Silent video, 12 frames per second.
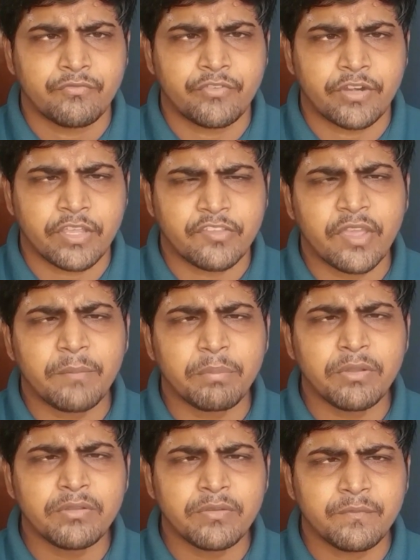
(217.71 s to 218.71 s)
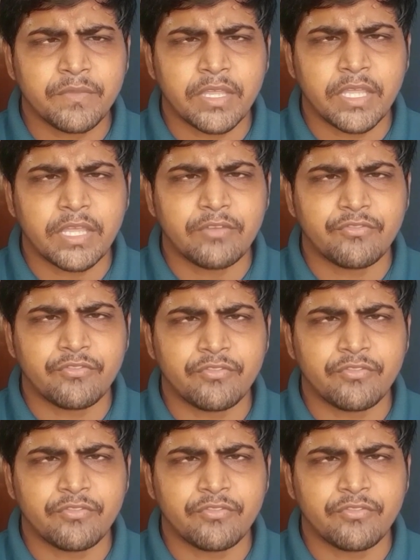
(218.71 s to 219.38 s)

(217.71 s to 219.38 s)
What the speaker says: For example, if